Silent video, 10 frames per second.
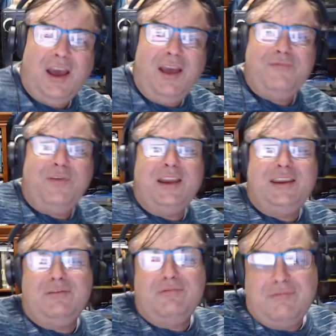I
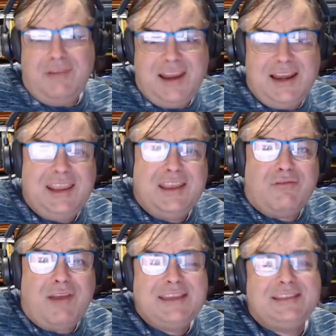find it really
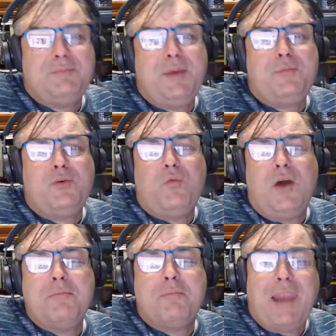crazy. People
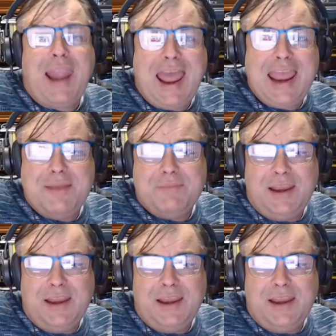want blame.